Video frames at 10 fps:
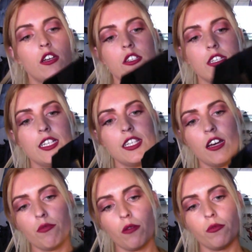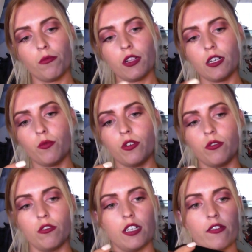So this I probably
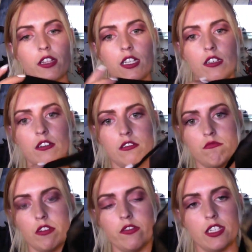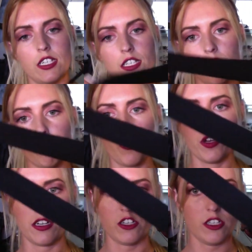will definitely revisit at some
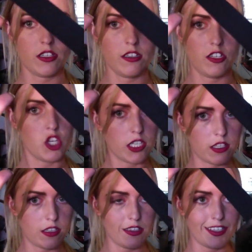point and just adjust